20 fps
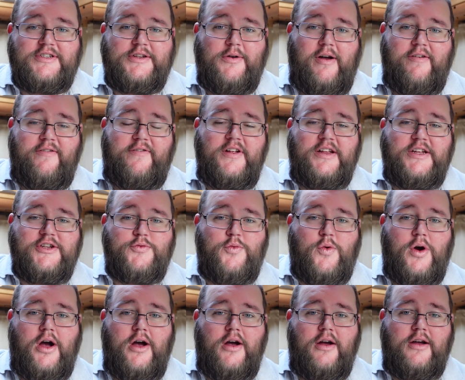so I finish
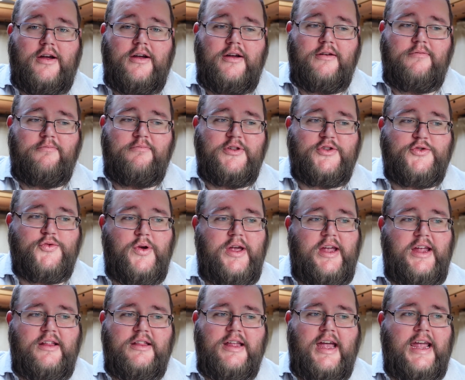work
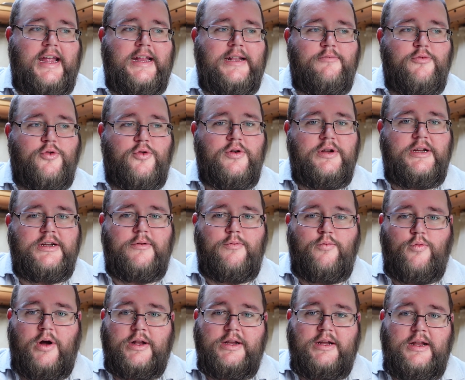between 8 in the morning
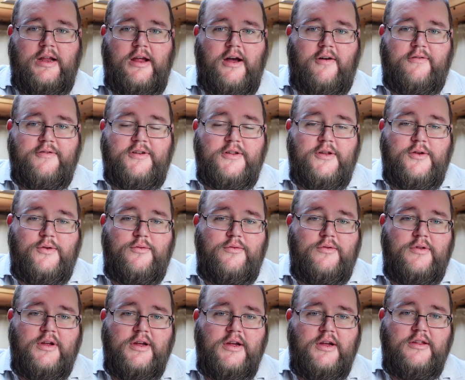and 1 in the afternoon,
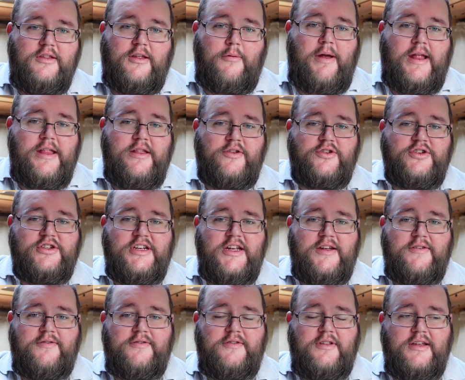depending on
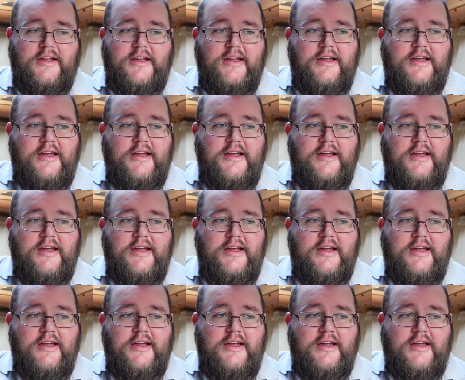shift,